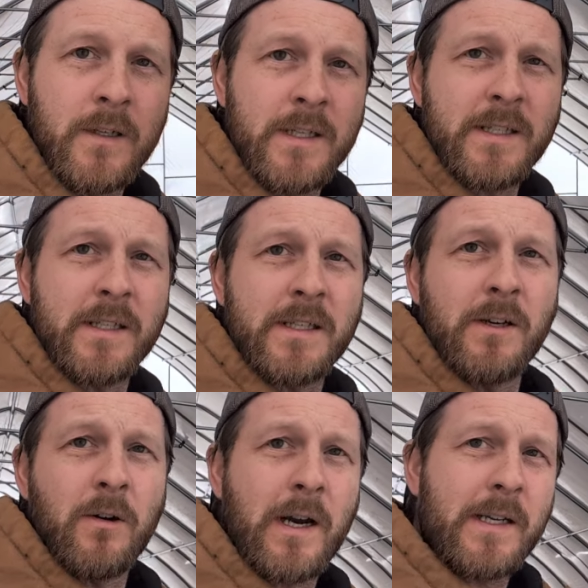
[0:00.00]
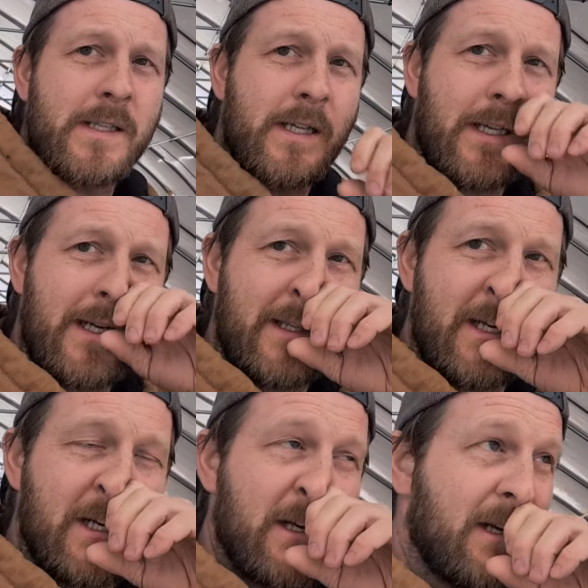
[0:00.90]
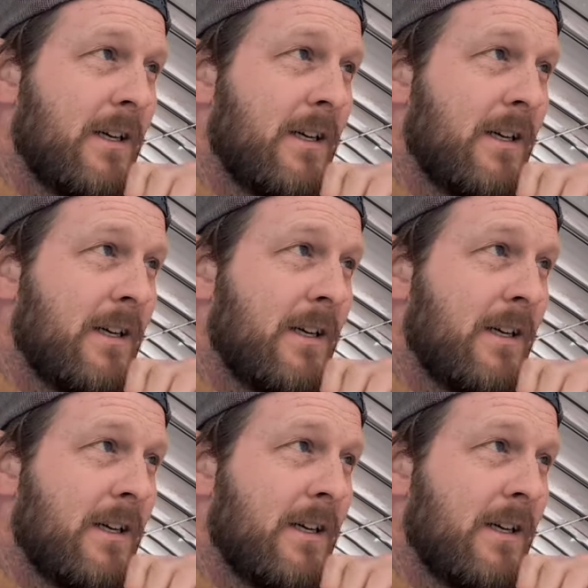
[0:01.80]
Just the snow kind of sticking on there.